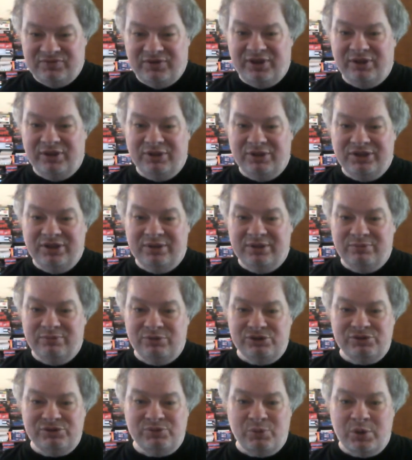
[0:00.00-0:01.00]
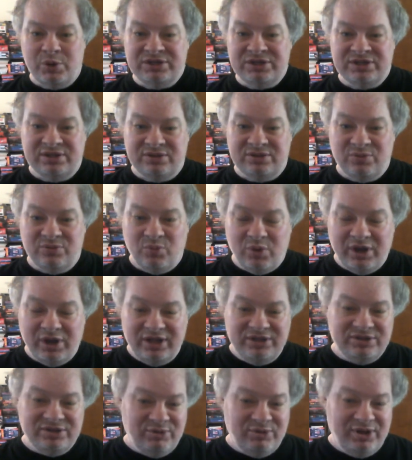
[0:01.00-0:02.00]
I did, which wasn't
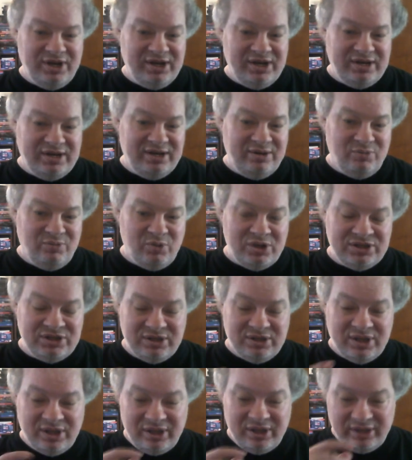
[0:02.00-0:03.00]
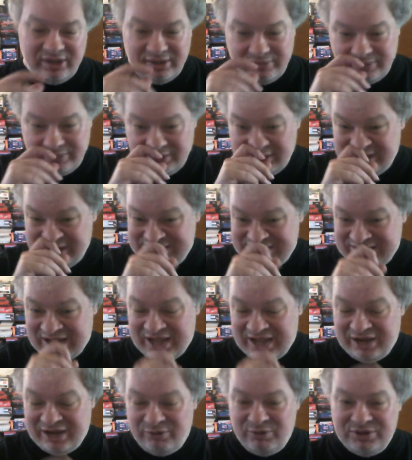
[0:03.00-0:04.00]
widescreen and it wasn't as high
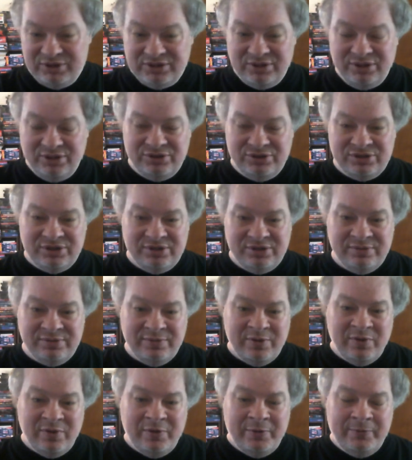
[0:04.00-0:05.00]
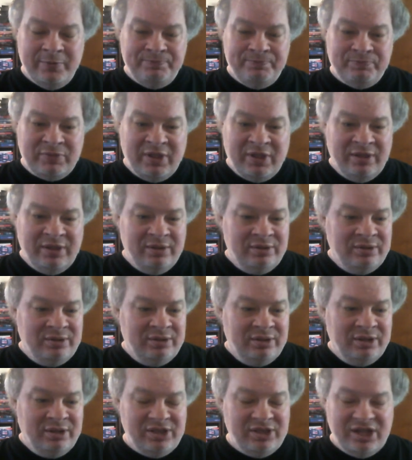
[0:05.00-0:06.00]
resolution,
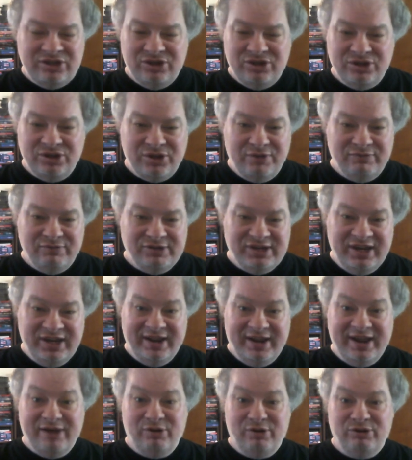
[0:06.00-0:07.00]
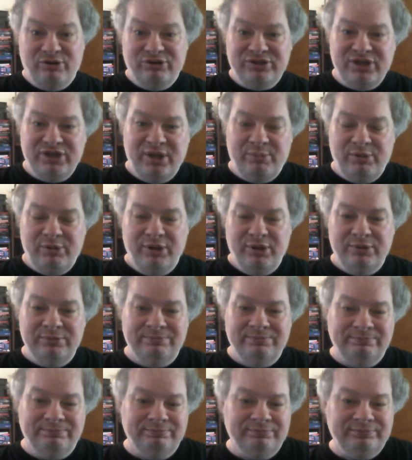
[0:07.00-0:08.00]
that took over 10 hours to upload.
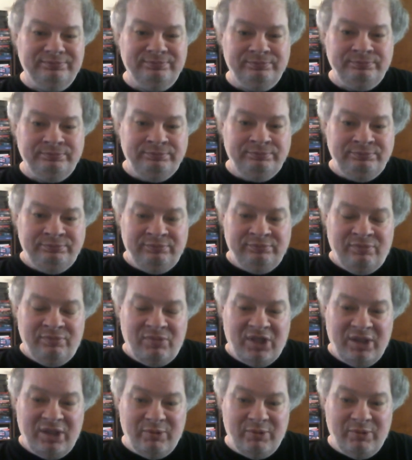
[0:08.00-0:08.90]
Anyway,